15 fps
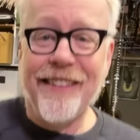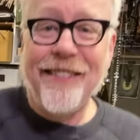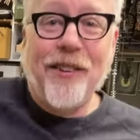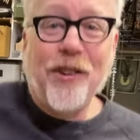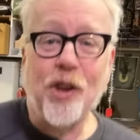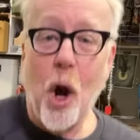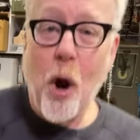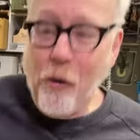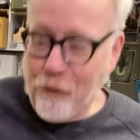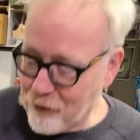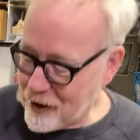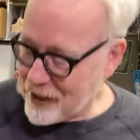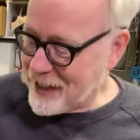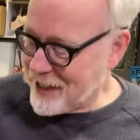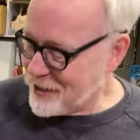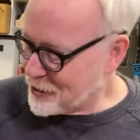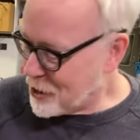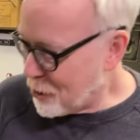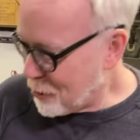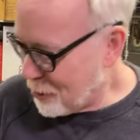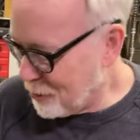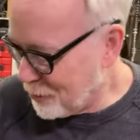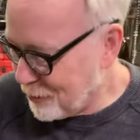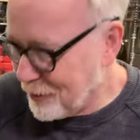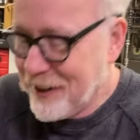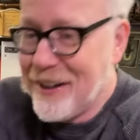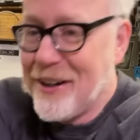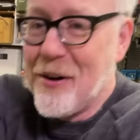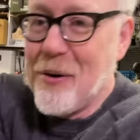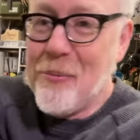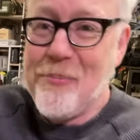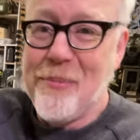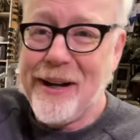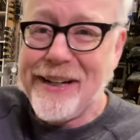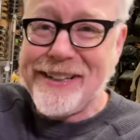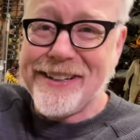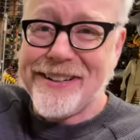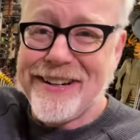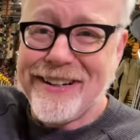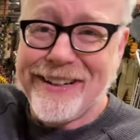it's so freaking cold. Oh my God.